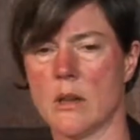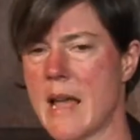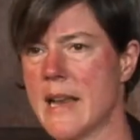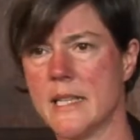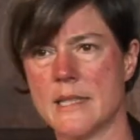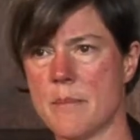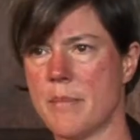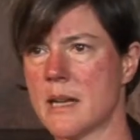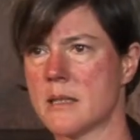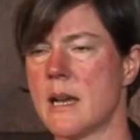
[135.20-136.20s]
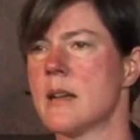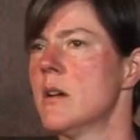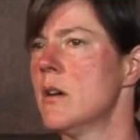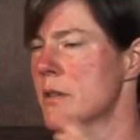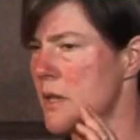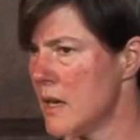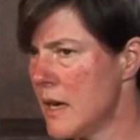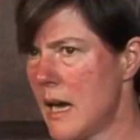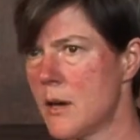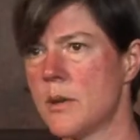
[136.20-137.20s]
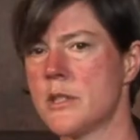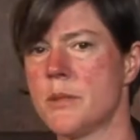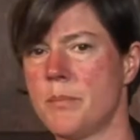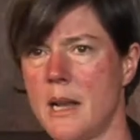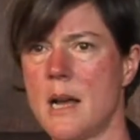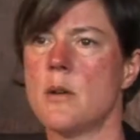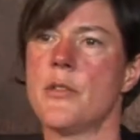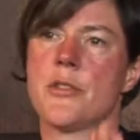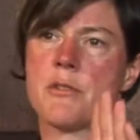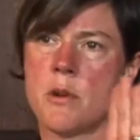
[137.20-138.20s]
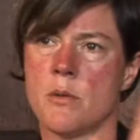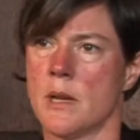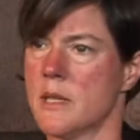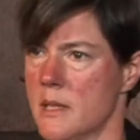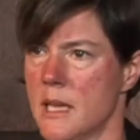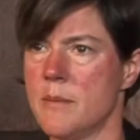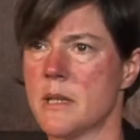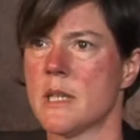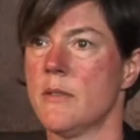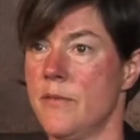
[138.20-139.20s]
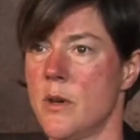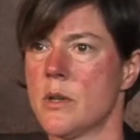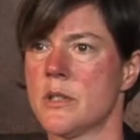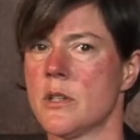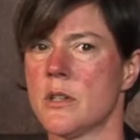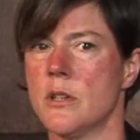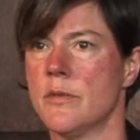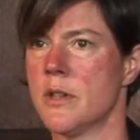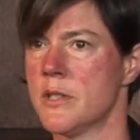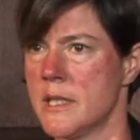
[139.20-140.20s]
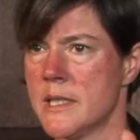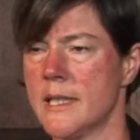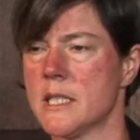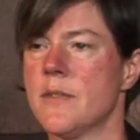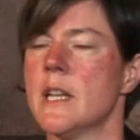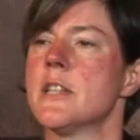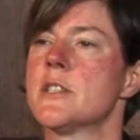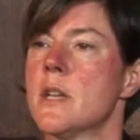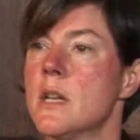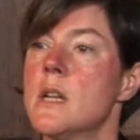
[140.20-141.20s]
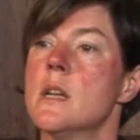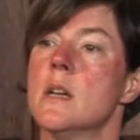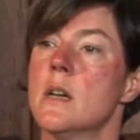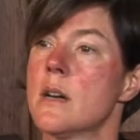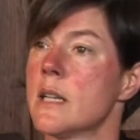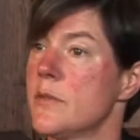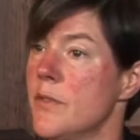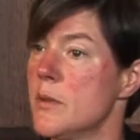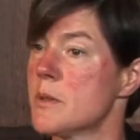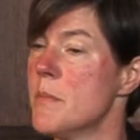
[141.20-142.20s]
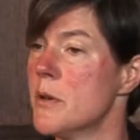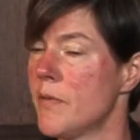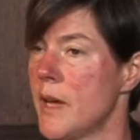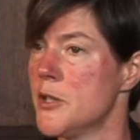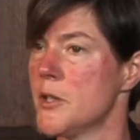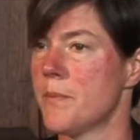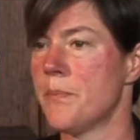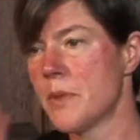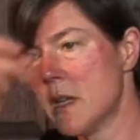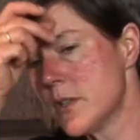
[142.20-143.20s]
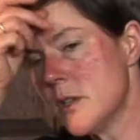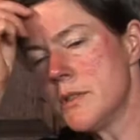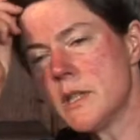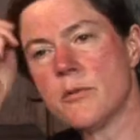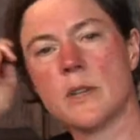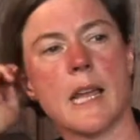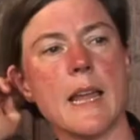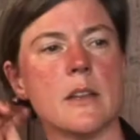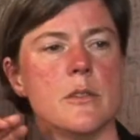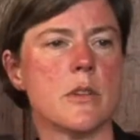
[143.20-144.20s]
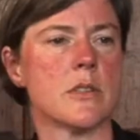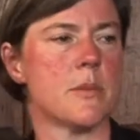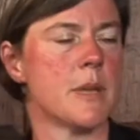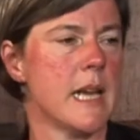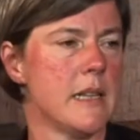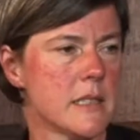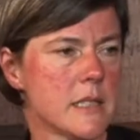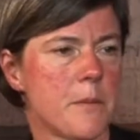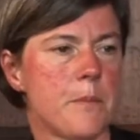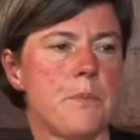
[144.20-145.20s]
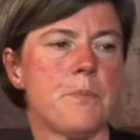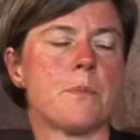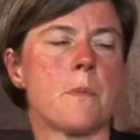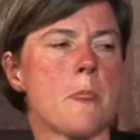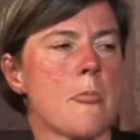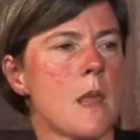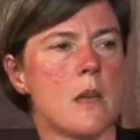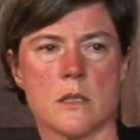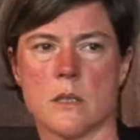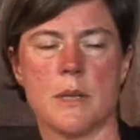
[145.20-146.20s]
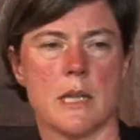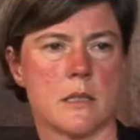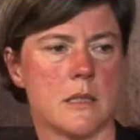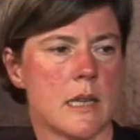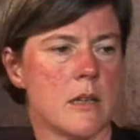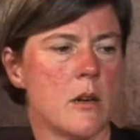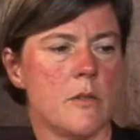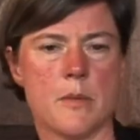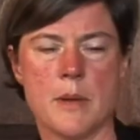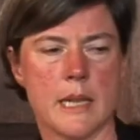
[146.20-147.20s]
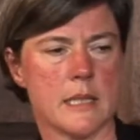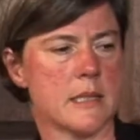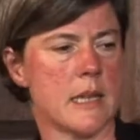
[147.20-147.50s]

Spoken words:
any setbacks that I got. How do I just plough on through and keep myself focused on university until it's finished? Okay, so for you, it's motivation. So who's different again? Who's got something else? Somebody else has said, oh, for me, it